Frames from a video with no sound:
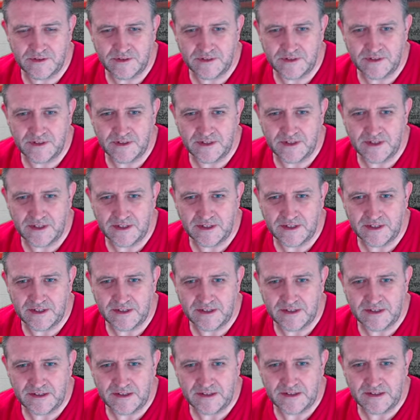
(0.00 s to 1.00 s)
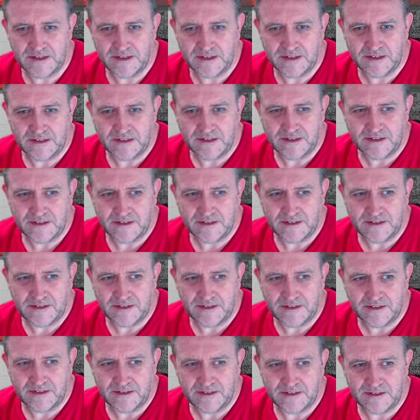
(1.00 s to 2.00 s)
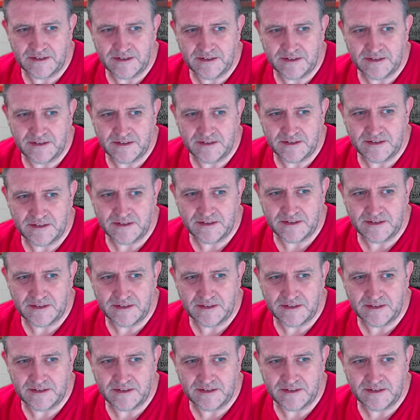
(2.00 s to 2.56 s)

(silence)